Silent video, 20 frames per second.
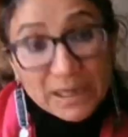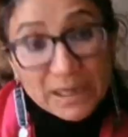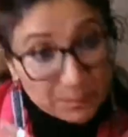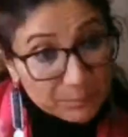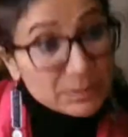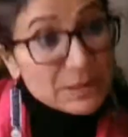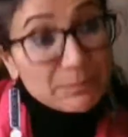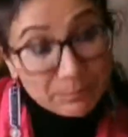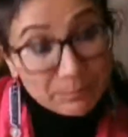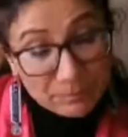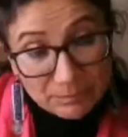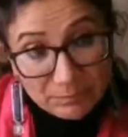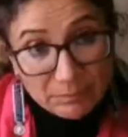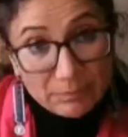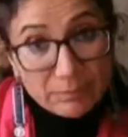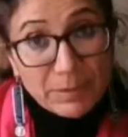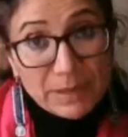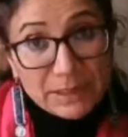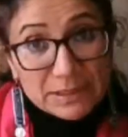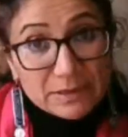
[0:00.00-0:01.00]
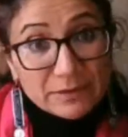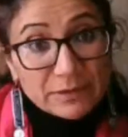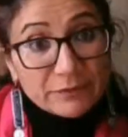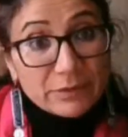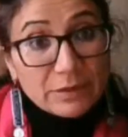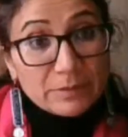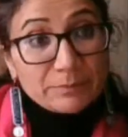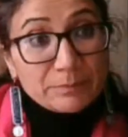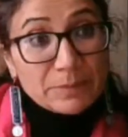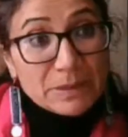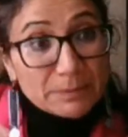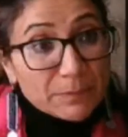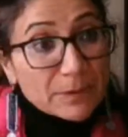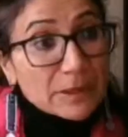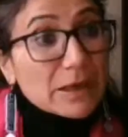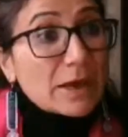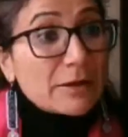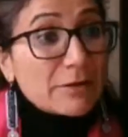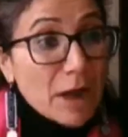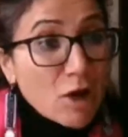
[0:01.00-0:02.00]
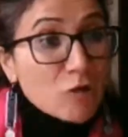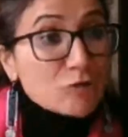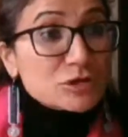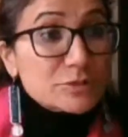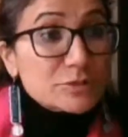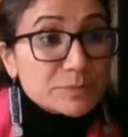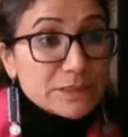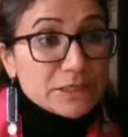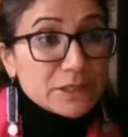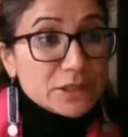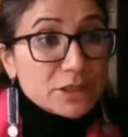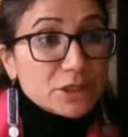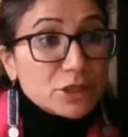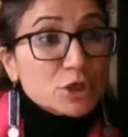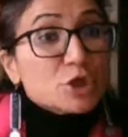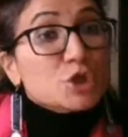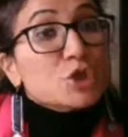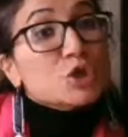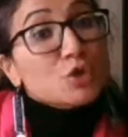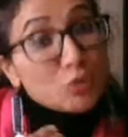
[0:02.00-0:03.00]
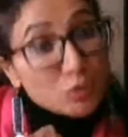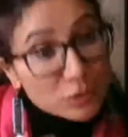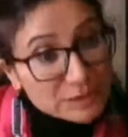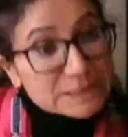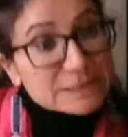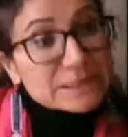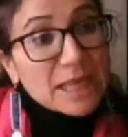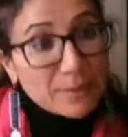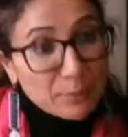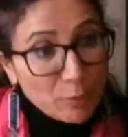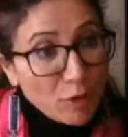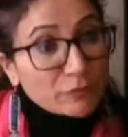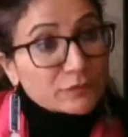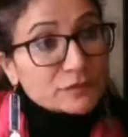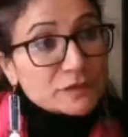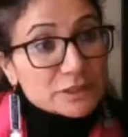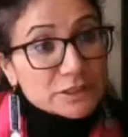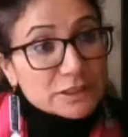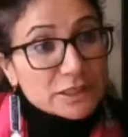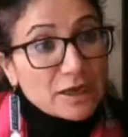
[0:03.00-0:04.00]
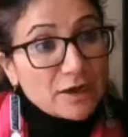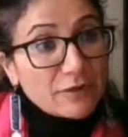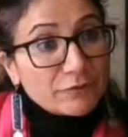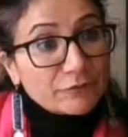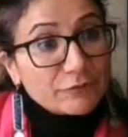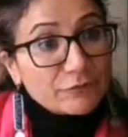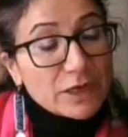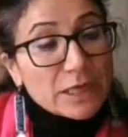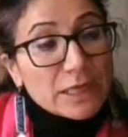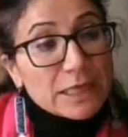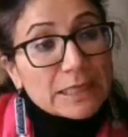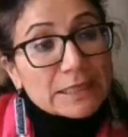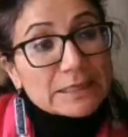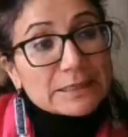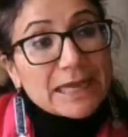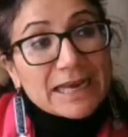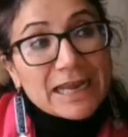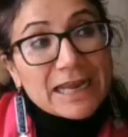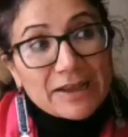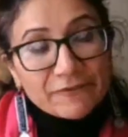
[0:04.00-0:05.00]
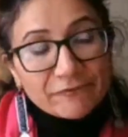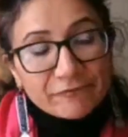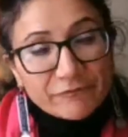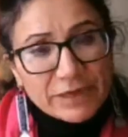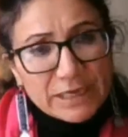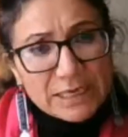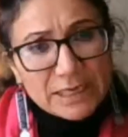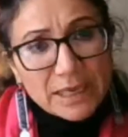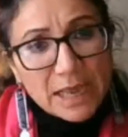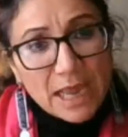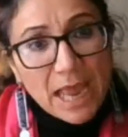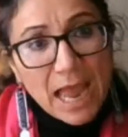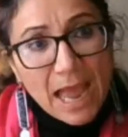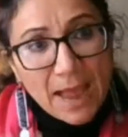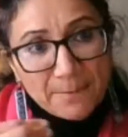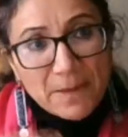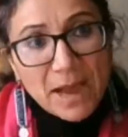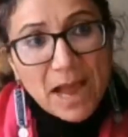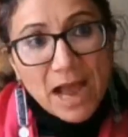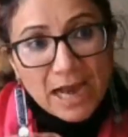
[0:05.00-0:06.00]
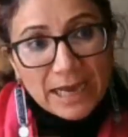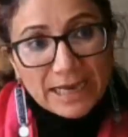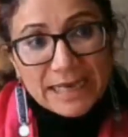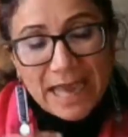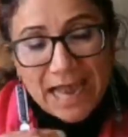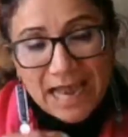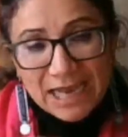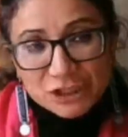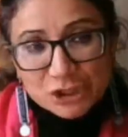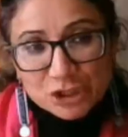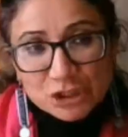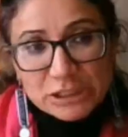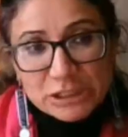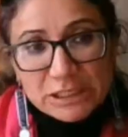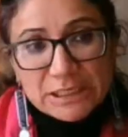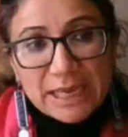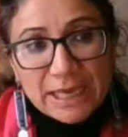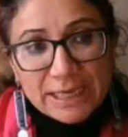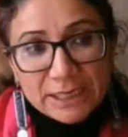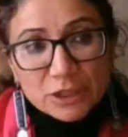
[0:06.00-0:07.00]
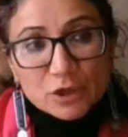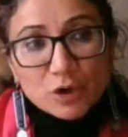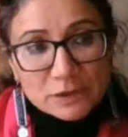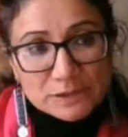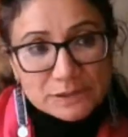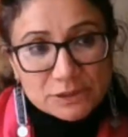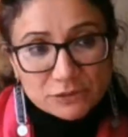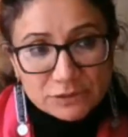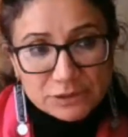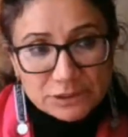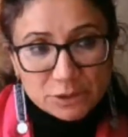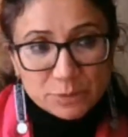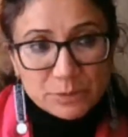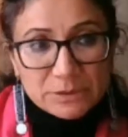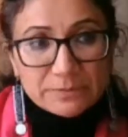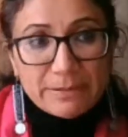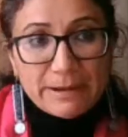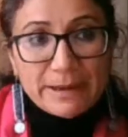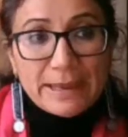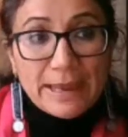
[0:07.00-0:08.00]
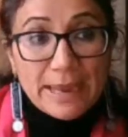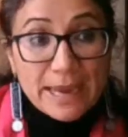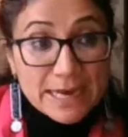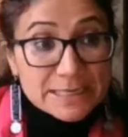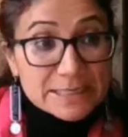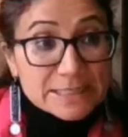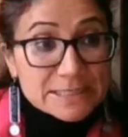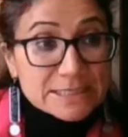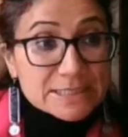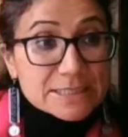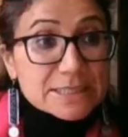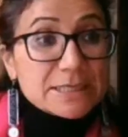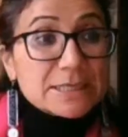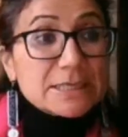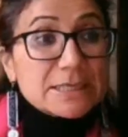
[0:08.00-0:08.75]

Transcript: but pe- but people around me use them often enough that I feel, am I actually like an ostrich with my head,